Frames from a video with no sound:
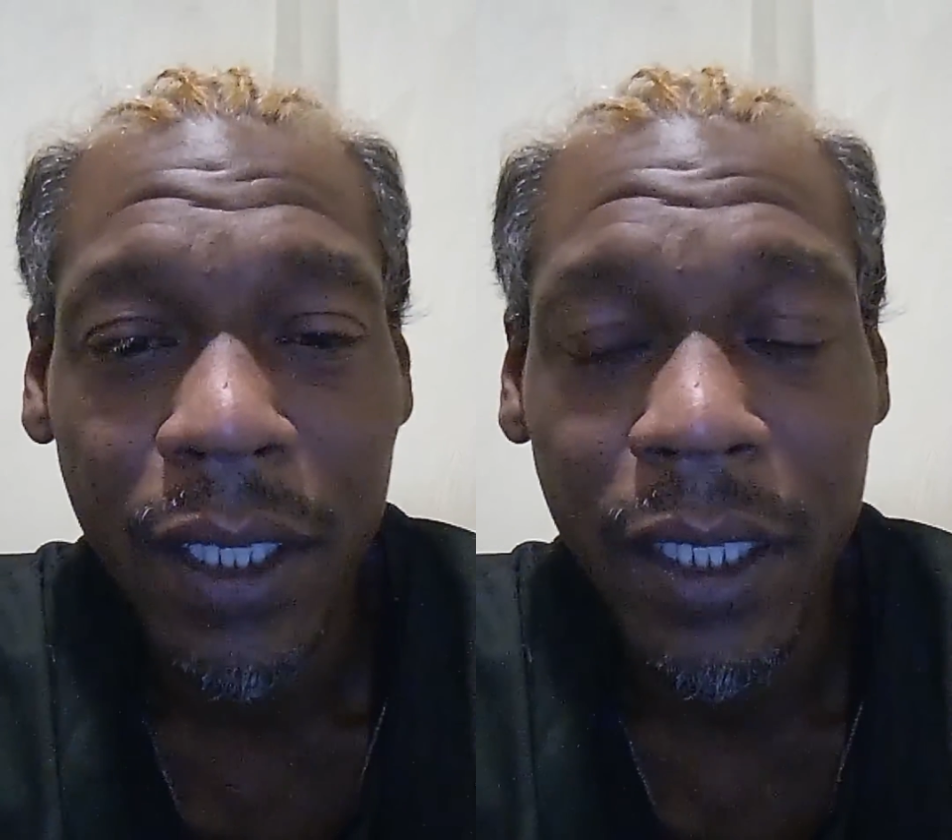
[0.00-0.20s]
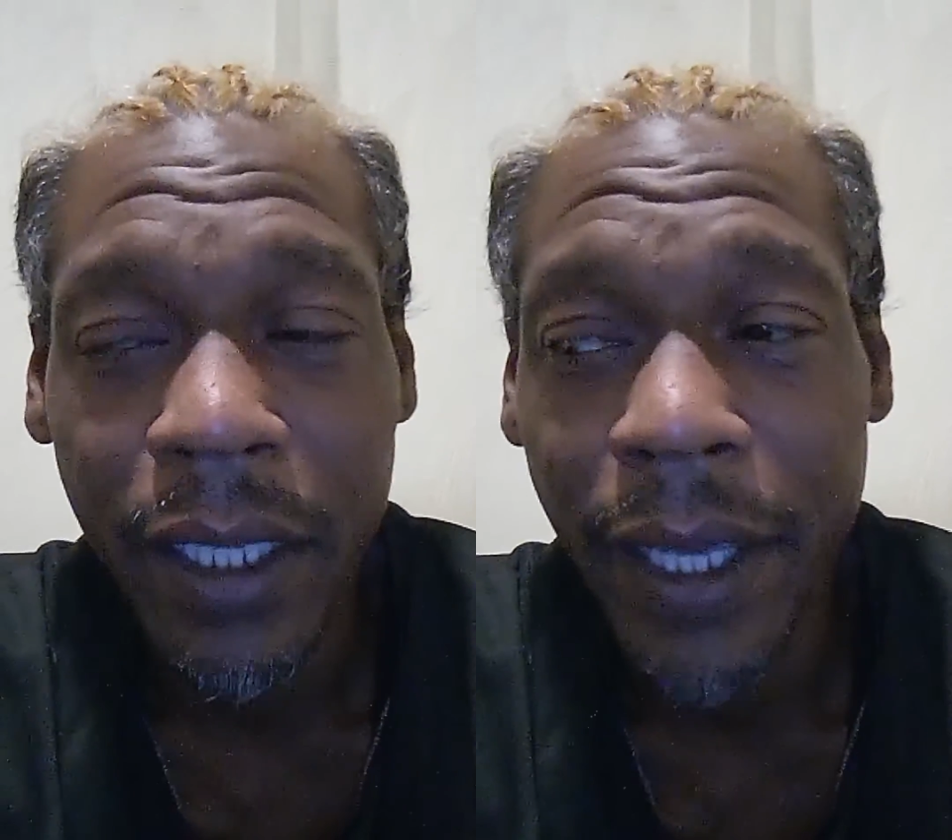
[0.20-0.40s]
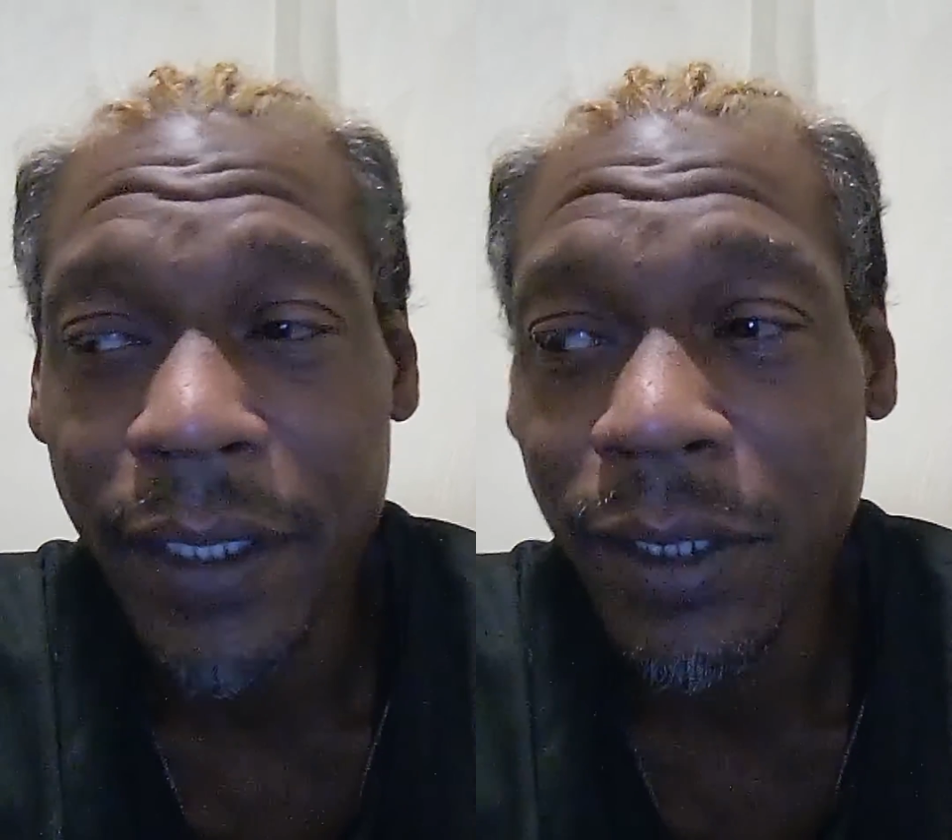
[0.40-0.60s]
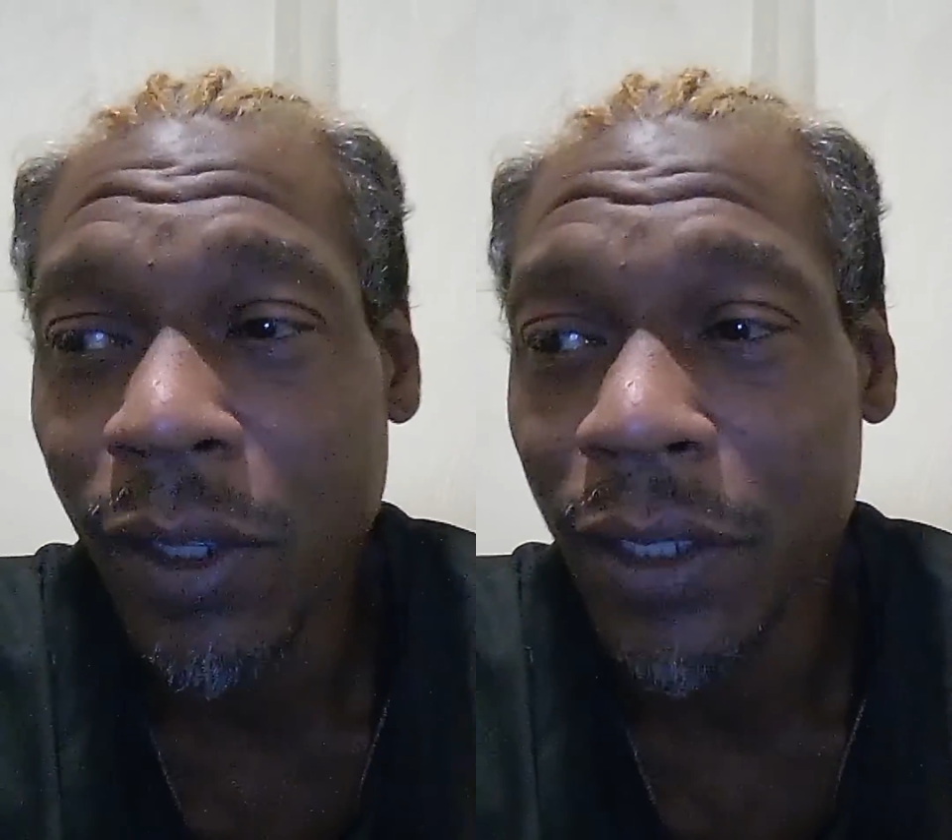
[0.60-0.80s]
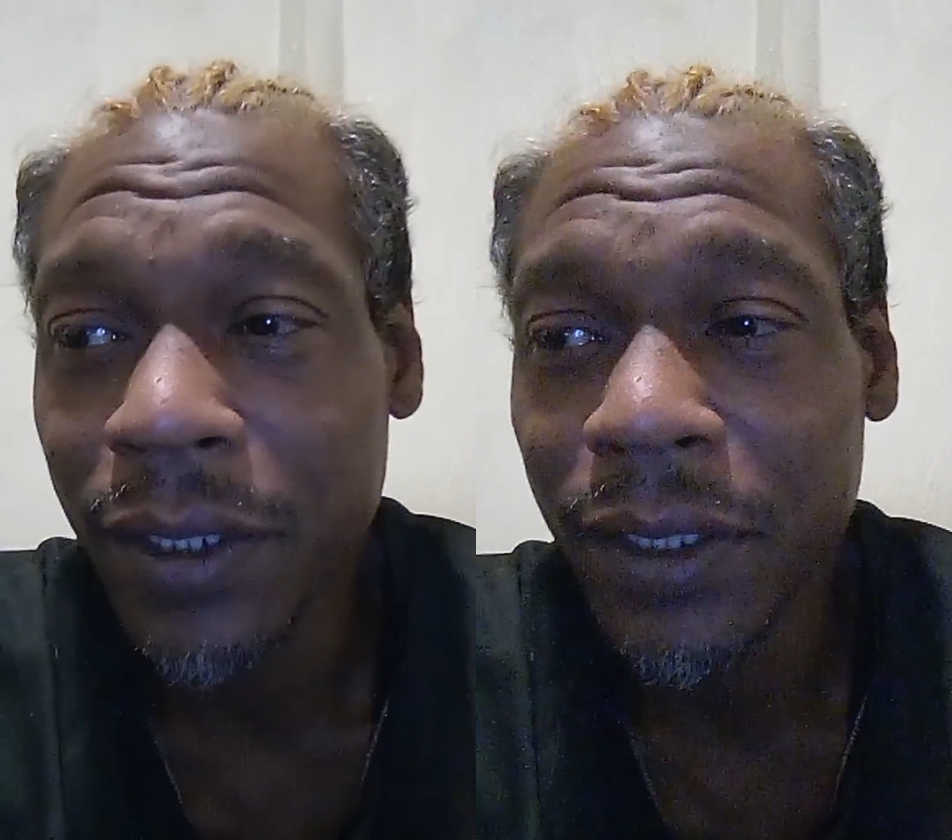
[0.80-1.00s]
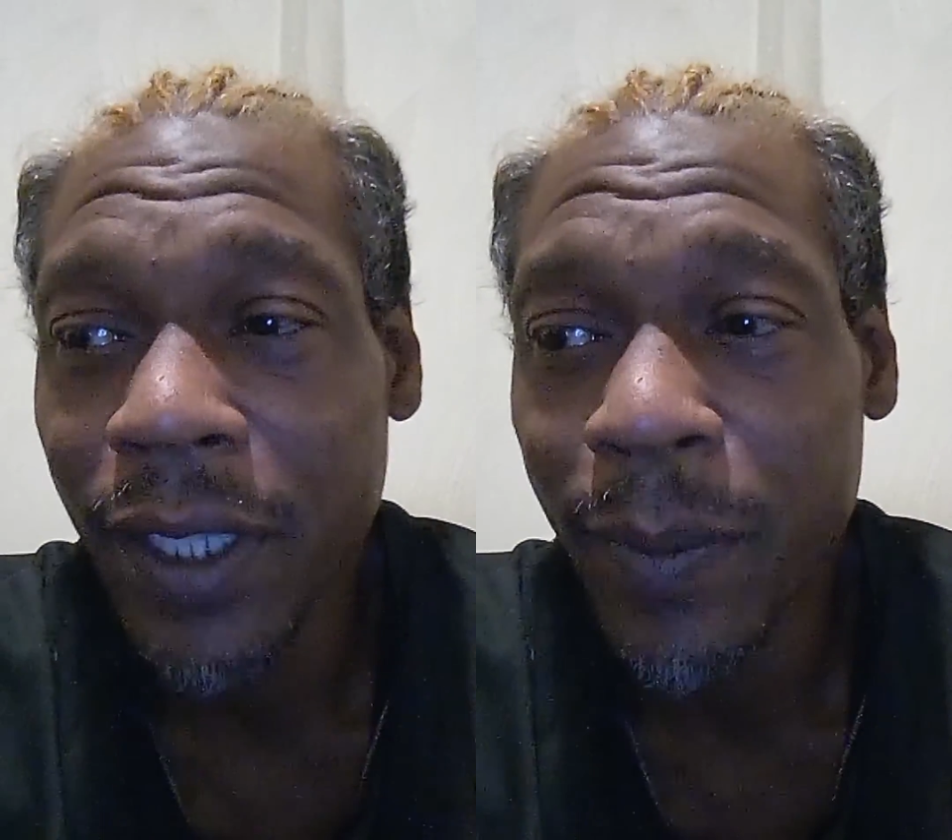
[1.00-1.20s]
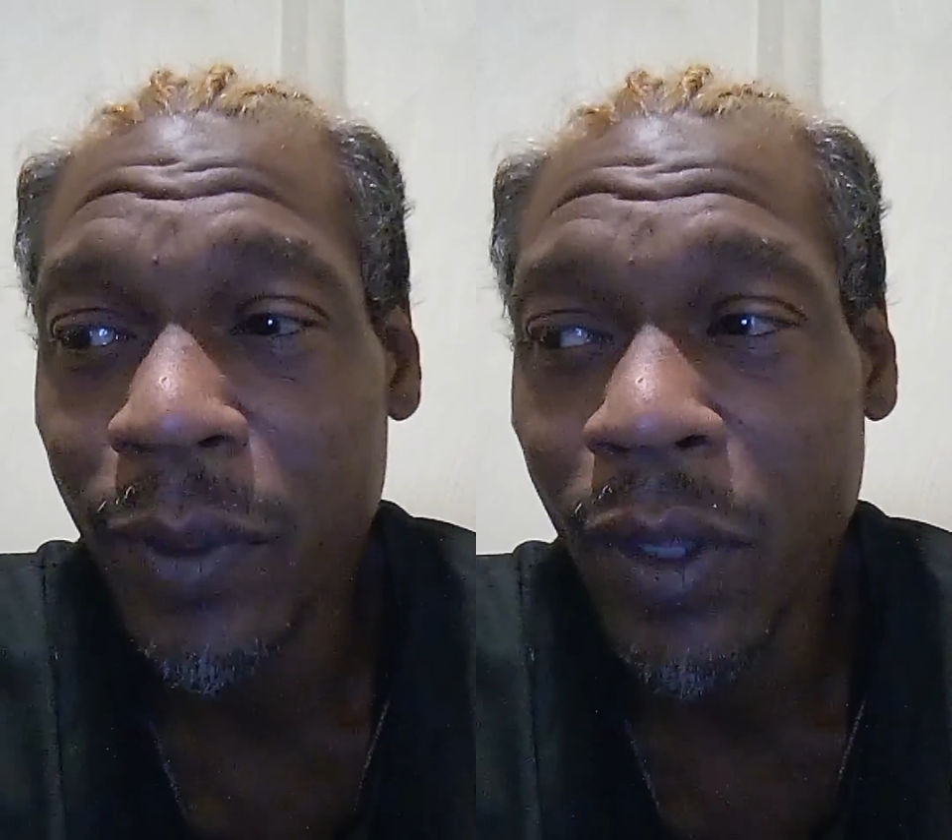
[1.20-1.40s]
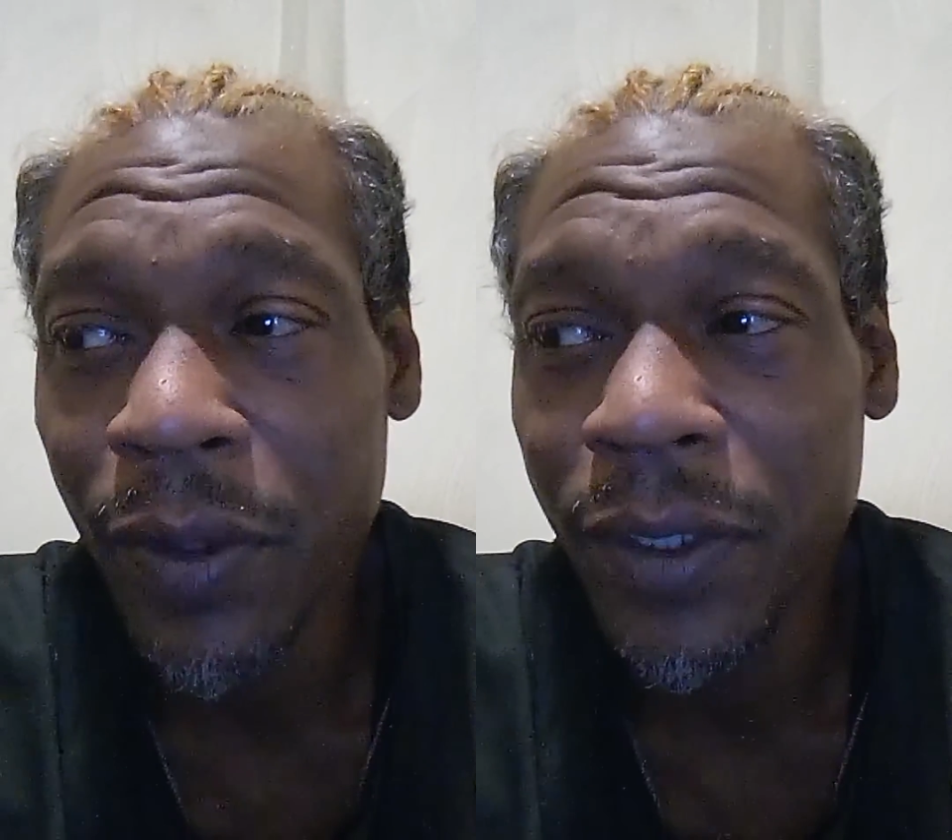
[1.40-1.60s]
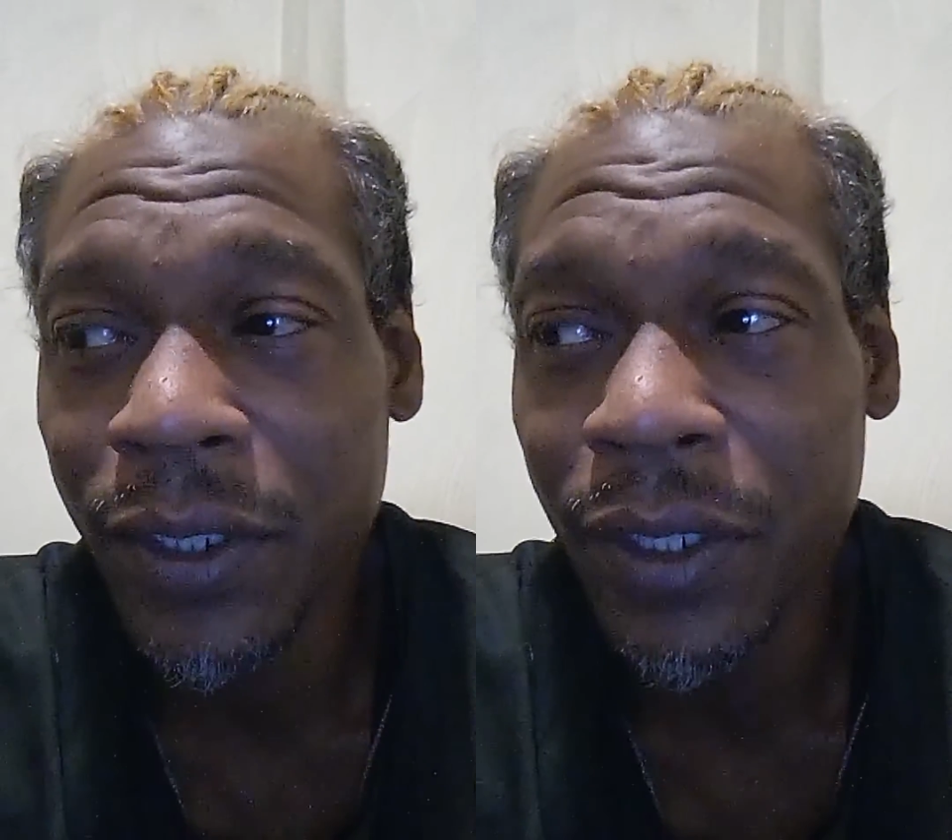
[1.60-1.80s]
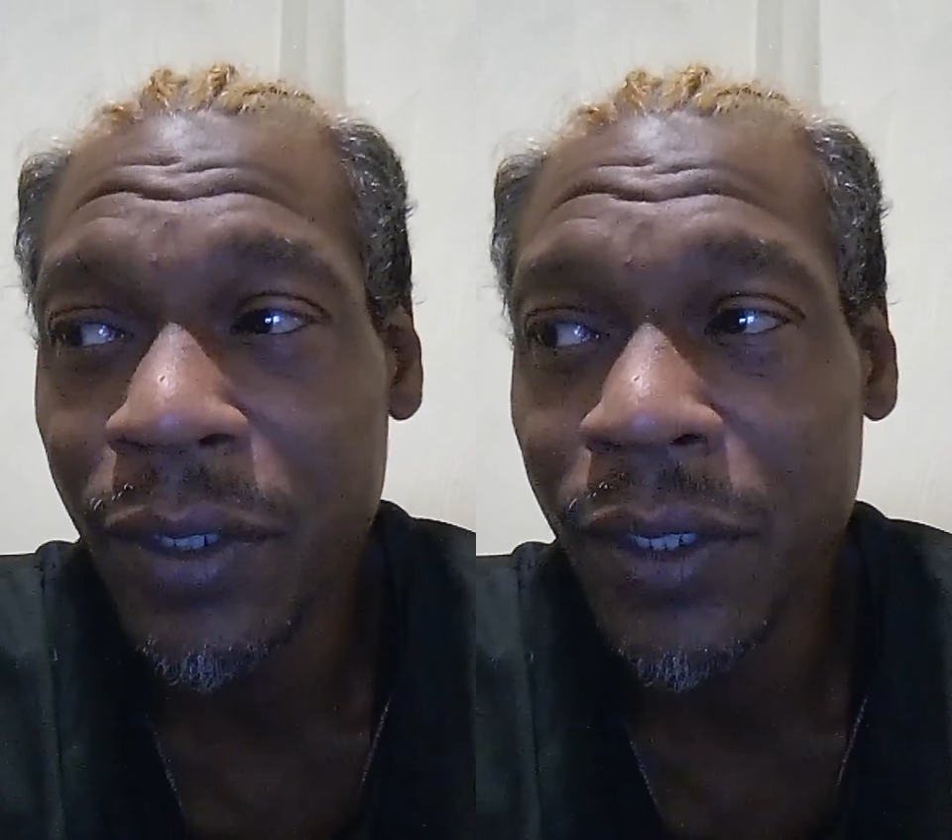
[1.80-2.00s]
He hasn't lost a step in all
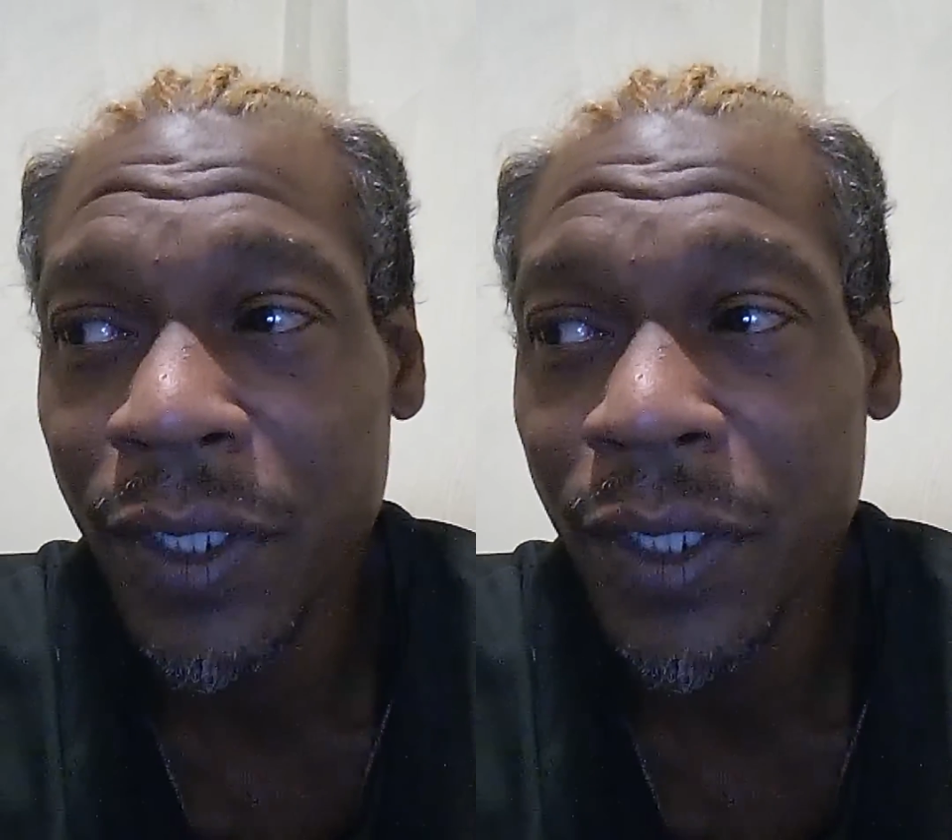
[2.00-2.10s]
these years,